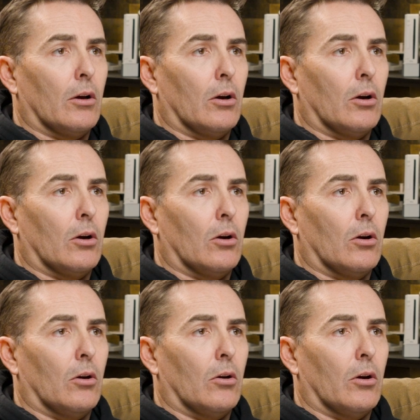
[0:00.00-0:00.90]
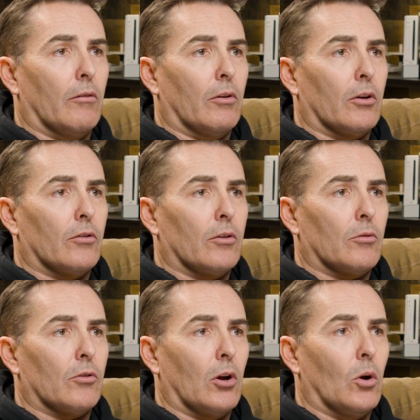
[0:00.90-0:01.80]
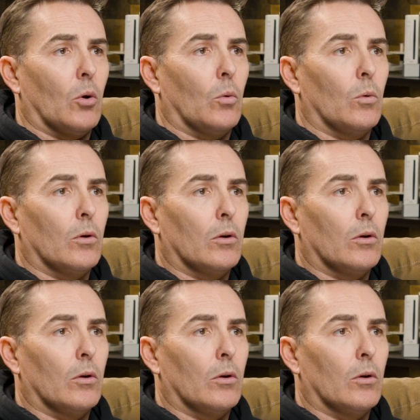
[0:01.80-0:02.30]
just... Oh, everything's so slow.